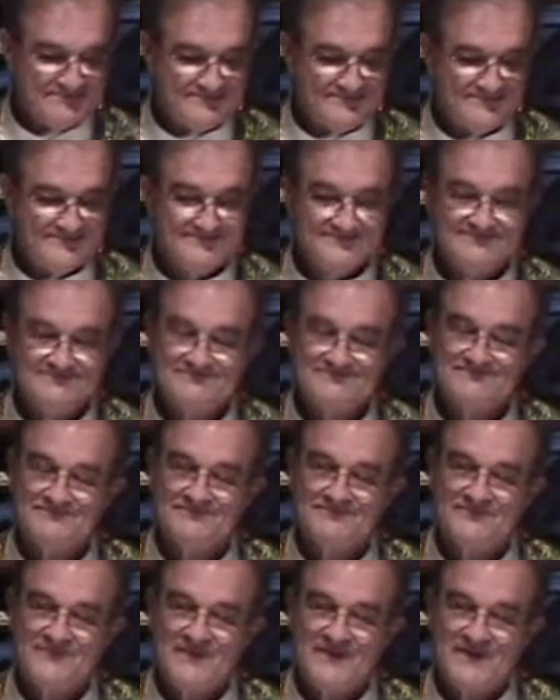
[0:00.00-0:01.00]

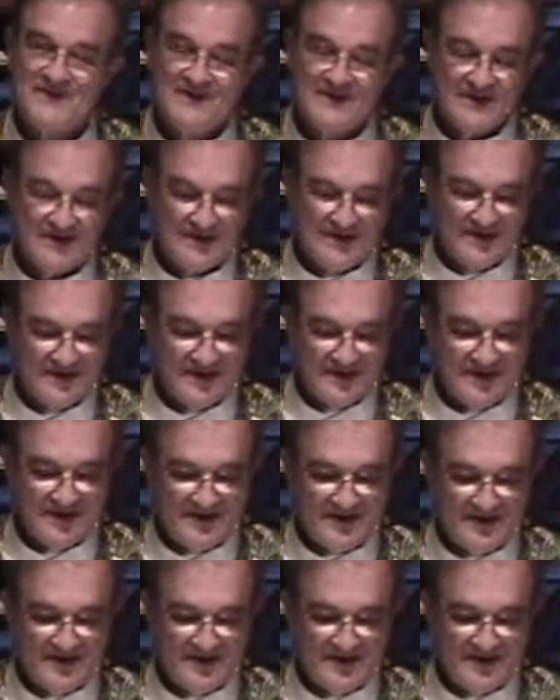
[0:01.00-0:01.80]
(no one is talking)